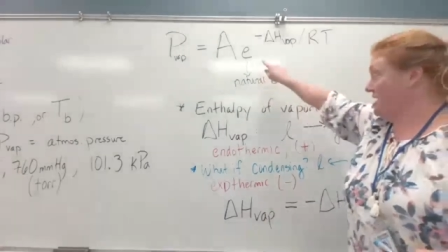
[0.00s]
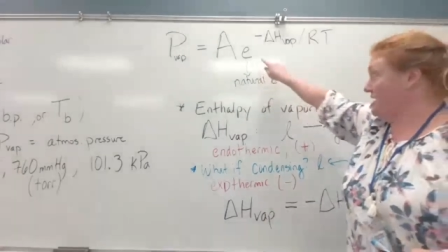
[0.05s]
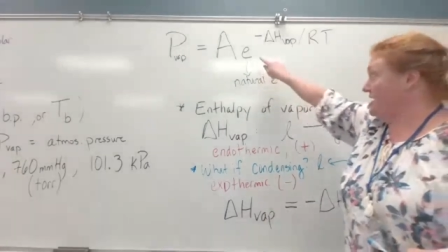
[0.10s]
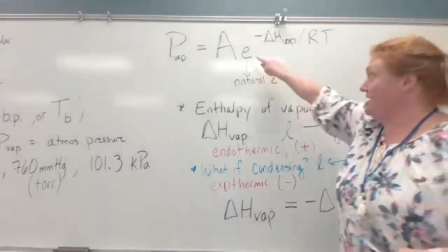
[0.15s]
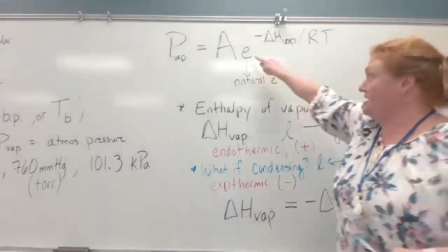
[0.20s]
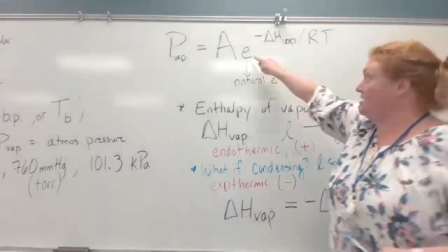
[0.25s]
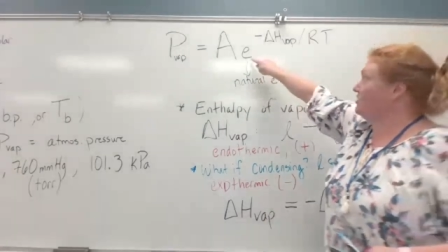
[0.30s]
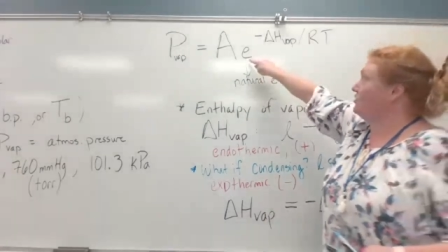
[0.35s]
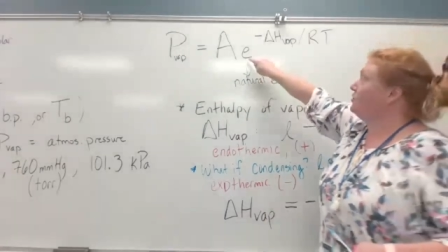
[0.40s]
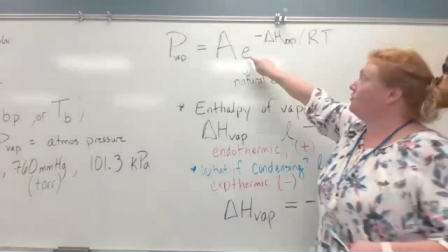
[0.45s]
And
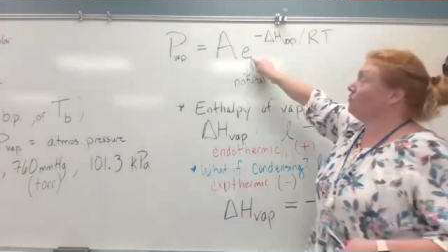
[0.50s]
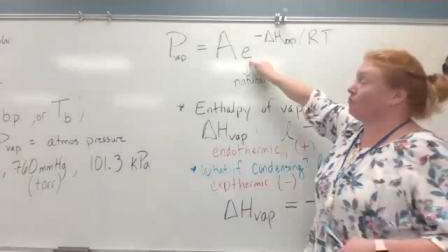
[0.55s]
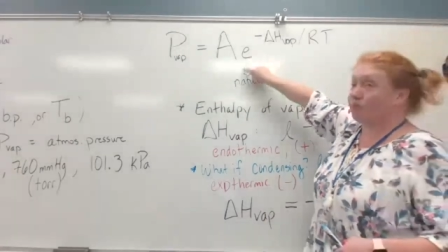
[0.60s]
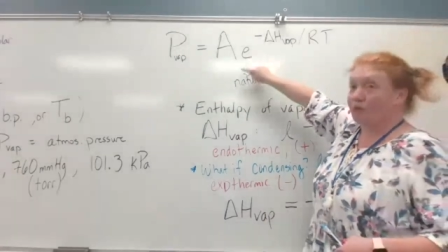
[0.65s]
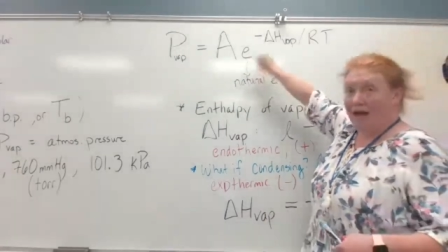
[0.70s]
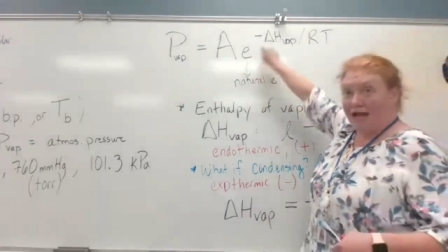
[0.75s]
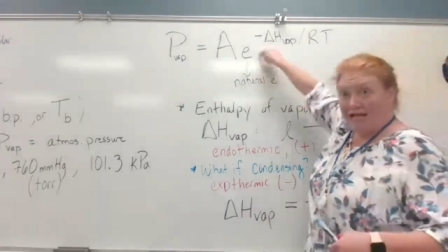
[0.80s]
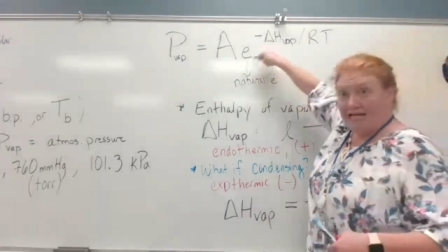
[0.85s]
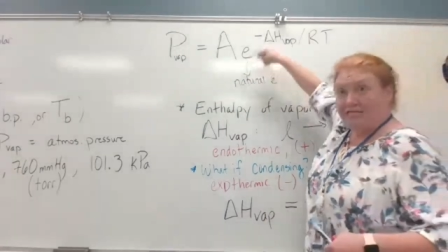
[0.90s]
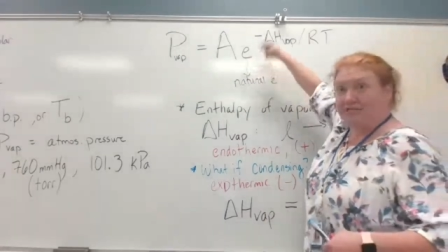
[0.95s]
we're doing
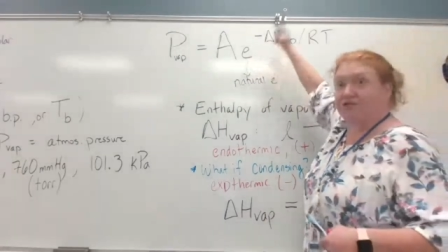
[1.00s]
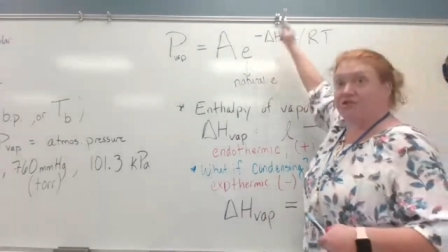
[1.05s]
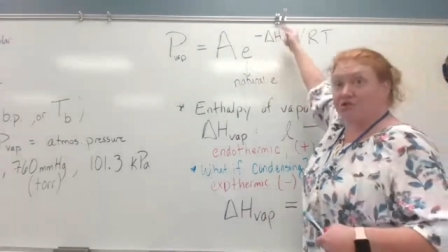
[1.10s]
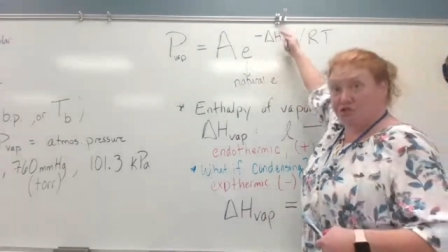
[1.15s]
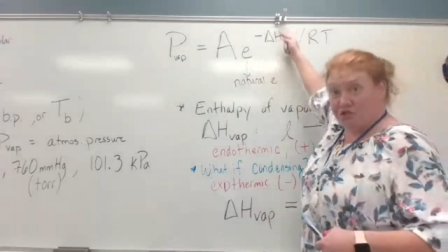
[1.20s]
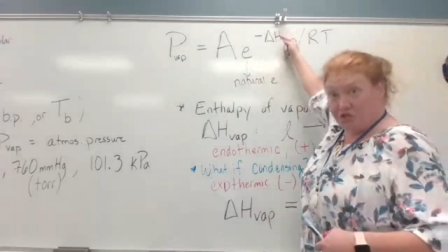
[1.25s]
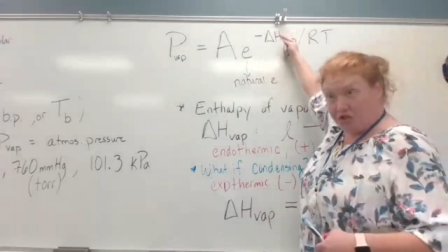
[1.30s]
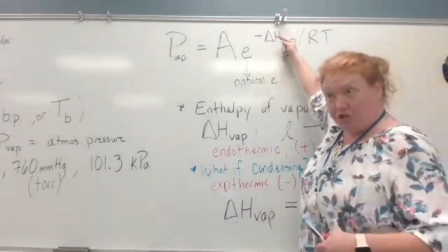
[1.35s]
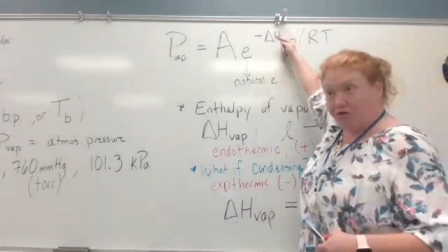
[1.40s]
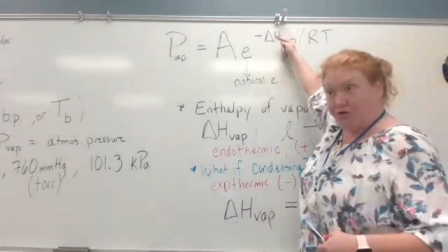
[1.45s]
e
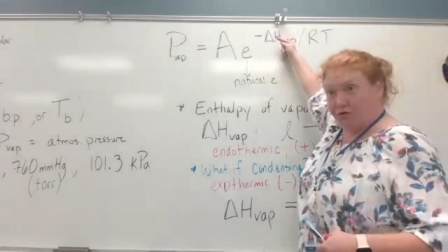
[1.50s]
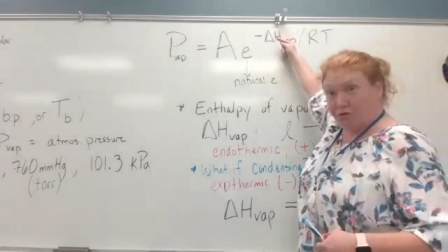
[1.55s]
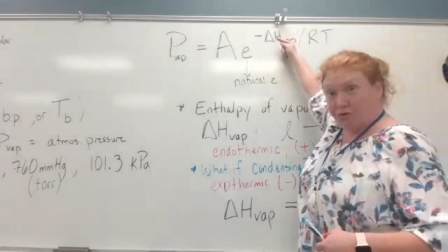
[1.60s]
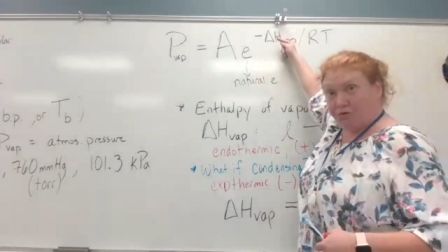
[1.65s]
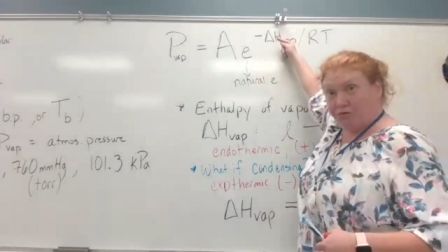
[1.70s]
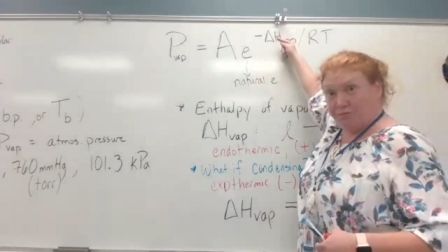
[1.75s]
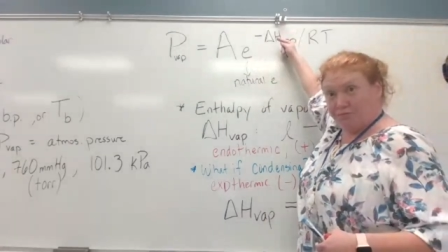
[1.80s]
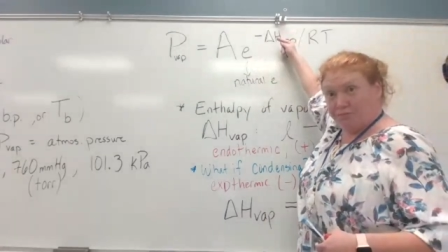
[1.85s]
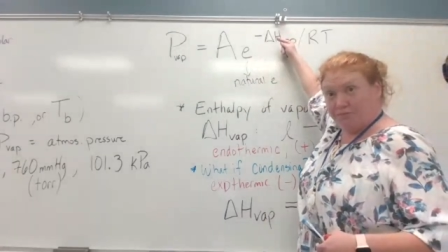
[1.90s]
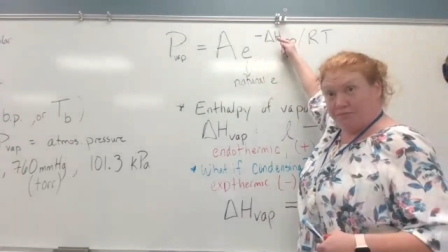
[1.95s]
raised
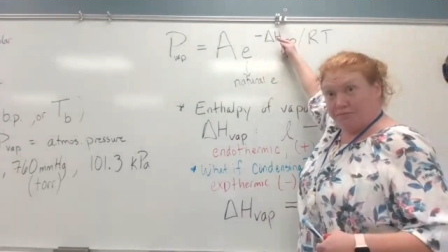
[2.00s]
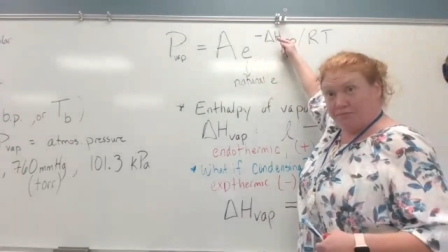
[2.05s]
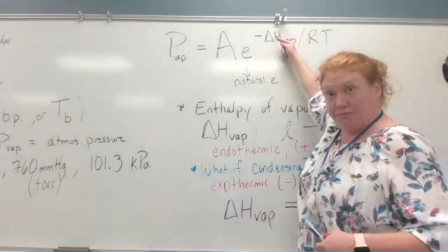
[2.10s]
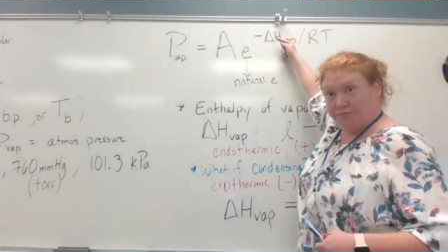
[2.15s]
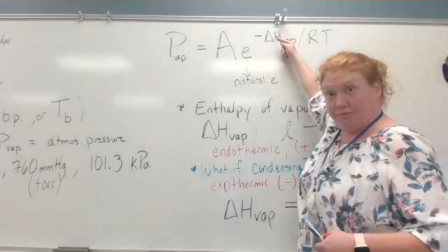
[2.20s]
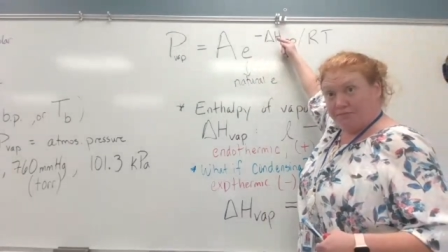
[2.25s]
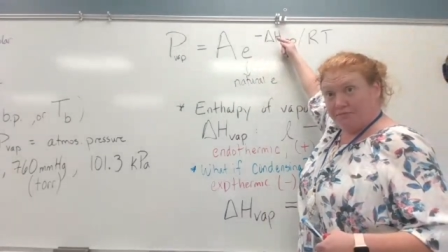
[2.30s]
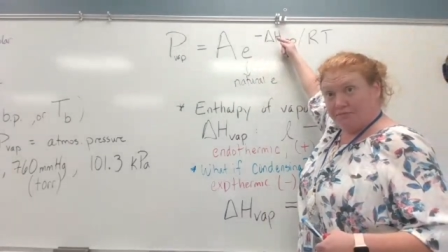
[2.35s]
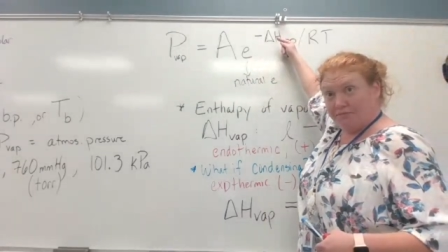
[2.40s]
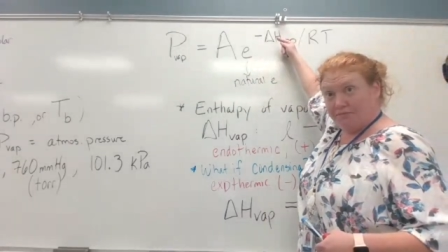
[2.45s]

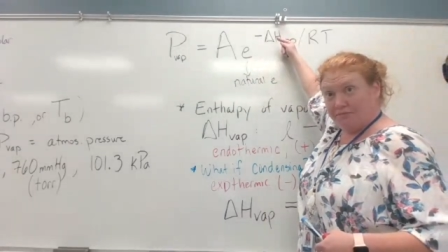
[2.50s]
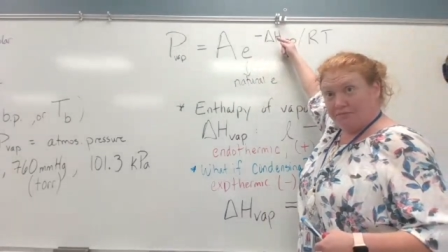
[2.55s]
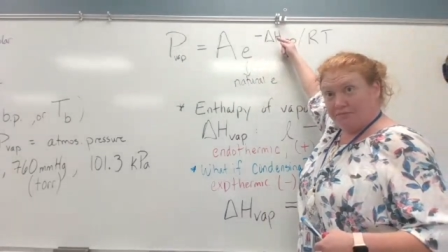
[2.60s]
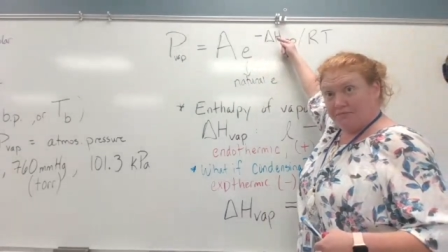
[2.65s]
to